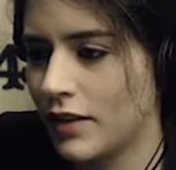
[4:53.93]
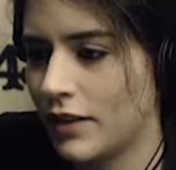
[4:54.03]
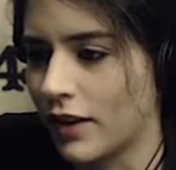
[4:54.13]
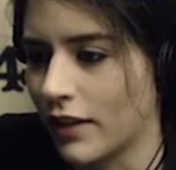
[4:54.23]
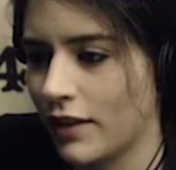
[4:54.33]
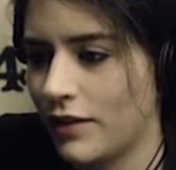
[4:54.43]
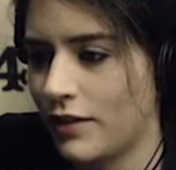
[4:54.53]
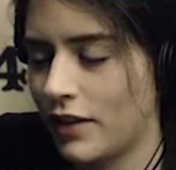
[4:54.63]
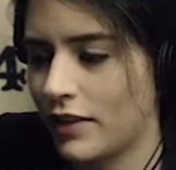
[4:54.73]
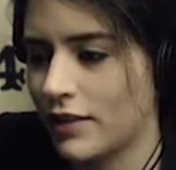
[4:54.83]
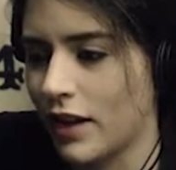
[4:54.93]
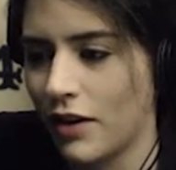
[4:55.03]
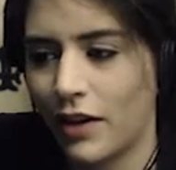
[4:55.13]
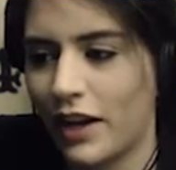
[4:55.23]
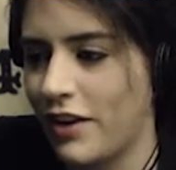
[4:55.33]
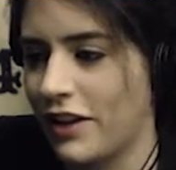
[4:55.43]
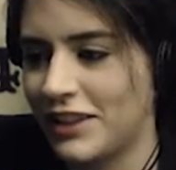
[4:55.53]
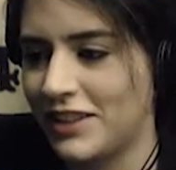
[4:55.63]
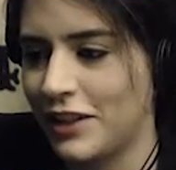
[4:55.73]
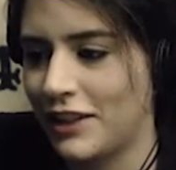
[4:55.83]
Okay, let's try this now. Okay, no,
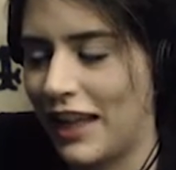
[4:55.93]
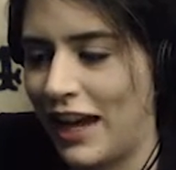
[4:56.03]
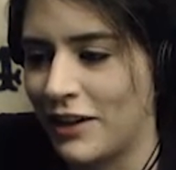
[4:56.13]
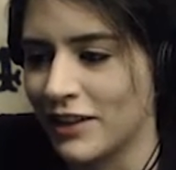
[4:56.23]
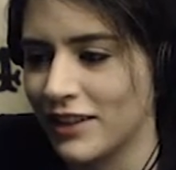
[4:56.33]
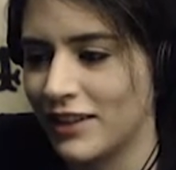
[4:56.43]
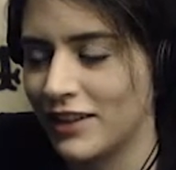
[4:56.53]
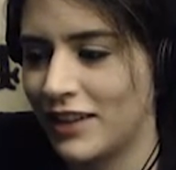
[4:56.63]
that's still loud!